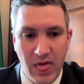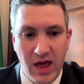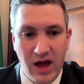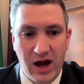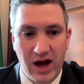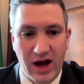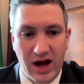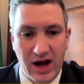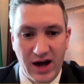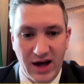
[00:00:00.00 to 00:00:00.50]

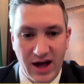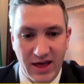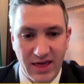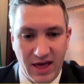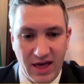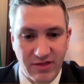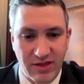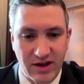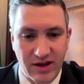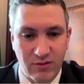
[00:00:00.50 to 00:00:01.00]
I
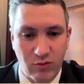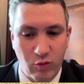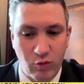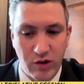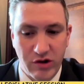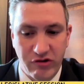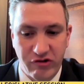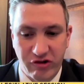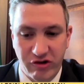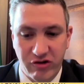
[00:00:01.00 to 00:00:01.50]
think we
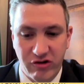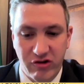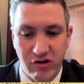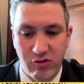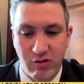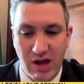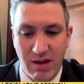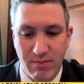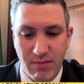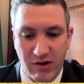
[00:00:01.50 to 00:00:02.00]
should
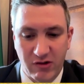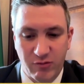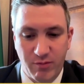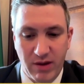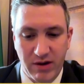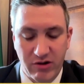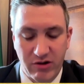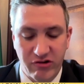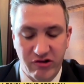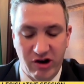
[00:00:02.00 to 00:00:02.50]
do a much
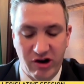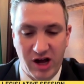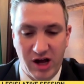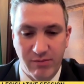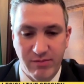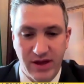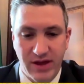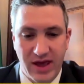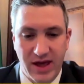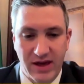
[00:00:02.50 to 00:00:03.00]
better
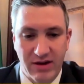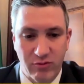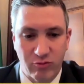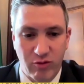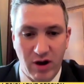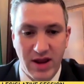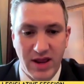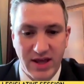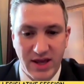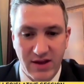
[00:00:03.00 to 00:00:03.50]
job at
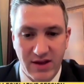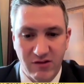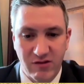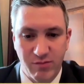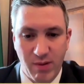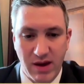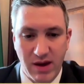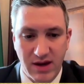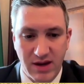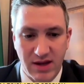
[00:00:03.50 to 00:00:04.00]
reining in
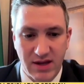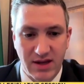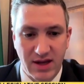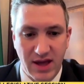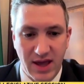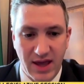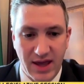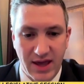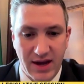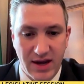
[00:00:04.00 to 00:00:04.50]
spending
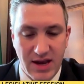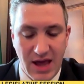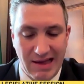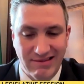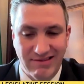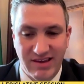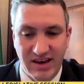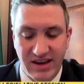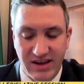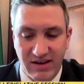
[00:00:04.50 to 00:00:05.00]
and not
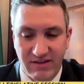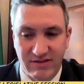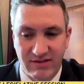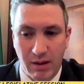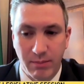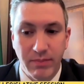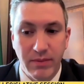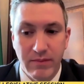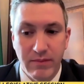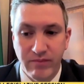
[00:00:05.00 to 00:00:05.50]
setting us
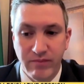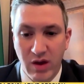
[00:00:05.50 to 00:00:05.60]
up